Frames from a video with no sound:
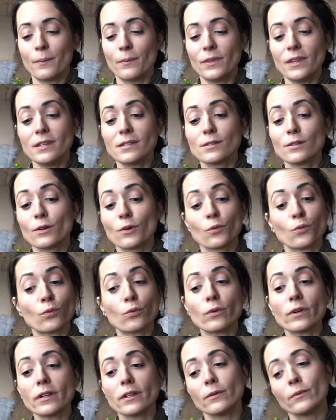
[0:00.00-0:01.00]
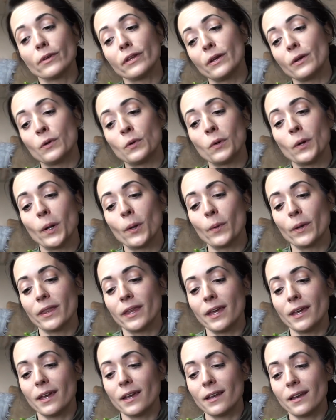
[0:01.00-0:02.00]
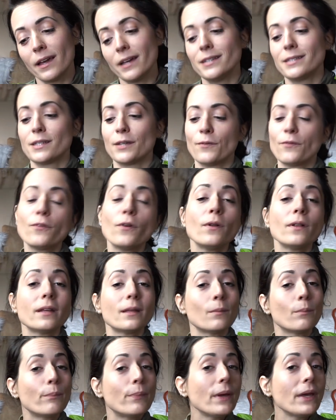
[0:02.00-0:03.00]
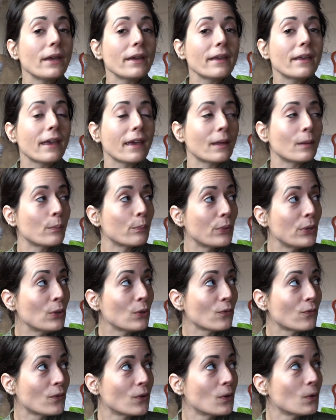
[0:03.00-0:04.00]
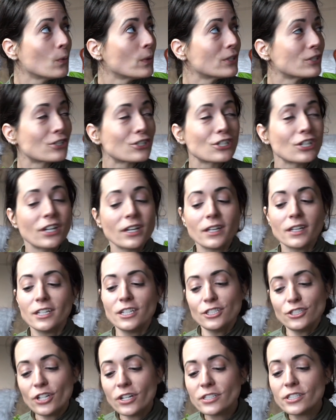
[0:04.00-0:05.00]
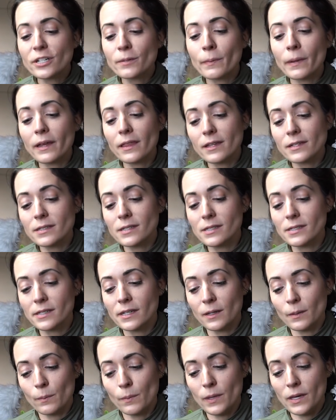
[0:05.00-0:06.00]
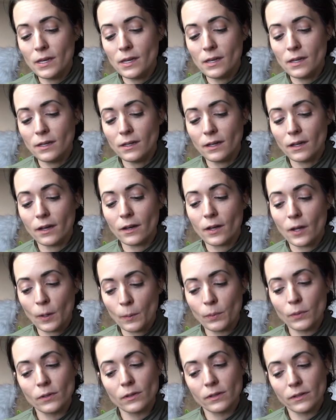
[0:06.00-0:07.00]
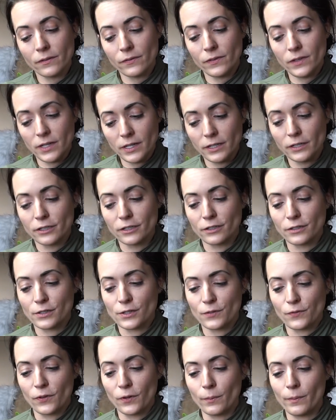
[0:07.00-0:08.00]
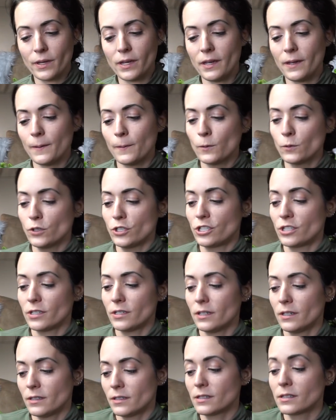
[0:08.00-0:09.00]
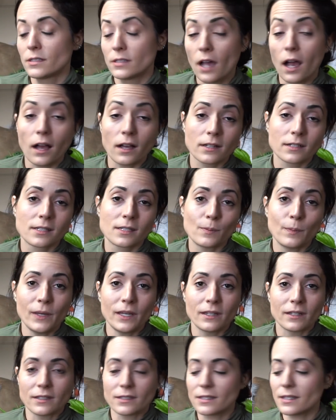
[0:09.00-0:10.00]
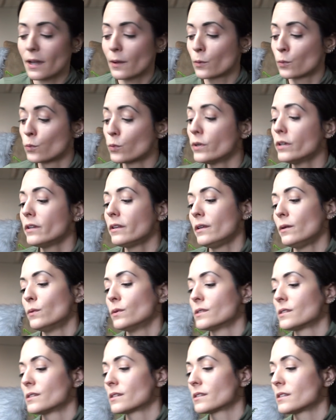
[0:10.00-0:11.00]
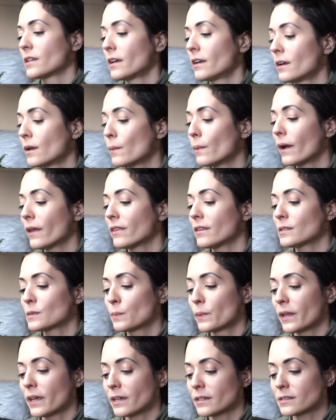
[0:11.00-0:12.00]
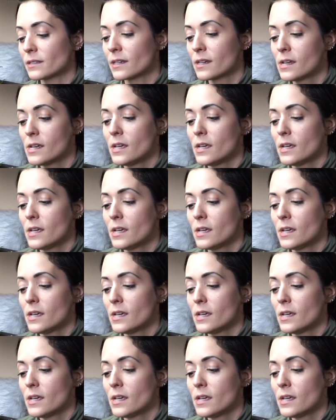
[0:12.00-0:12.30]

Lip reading: These look really, really cool when they get nice and full and big and beautiful, which judging by this is gonna be a couple of years for me, which it sucks because I really was excited about this plant.